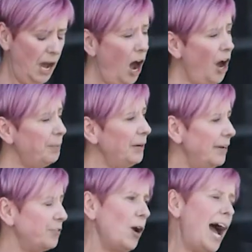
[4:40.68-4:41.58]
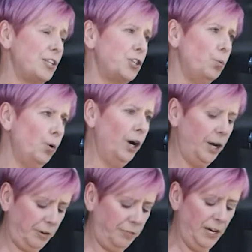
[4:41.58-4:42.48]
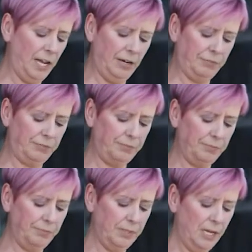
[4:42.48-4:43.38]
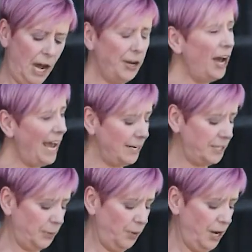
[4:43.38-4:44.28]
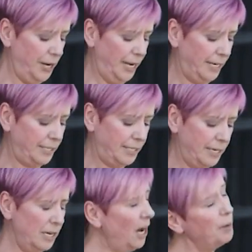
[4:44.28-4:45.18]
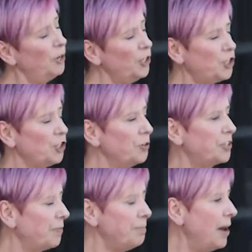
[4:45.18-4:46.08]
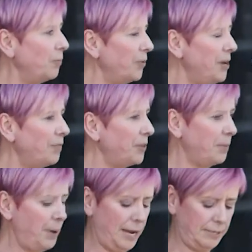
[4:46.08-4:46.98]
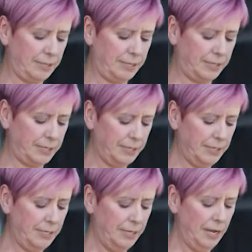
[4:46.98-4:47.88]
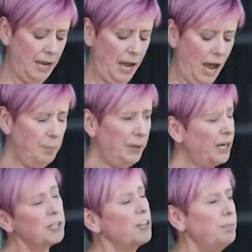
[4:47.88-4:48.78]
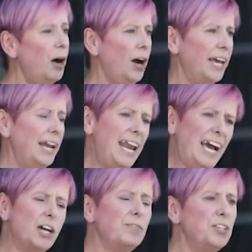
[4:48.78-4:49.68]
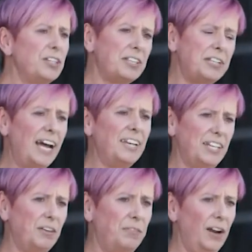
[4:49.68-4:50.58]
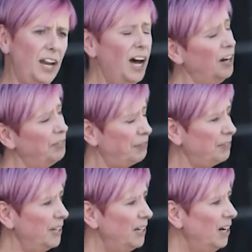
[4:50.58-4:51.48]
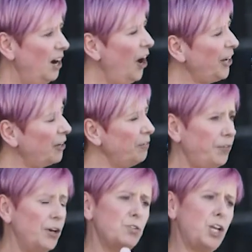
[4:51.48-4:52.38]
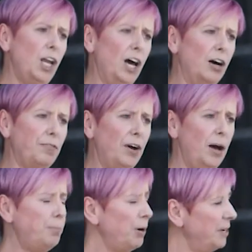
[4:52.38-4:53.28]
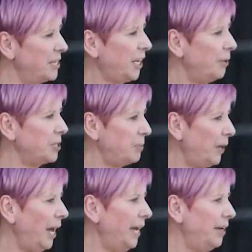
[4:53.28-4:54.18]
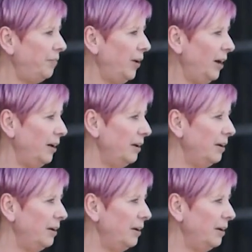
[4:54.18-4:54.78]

I believed you had to work for love, and I had to earn it, and my choice of men were never the best. And because of my lack of understanding for love, I confuse love and promiscuous behaviour.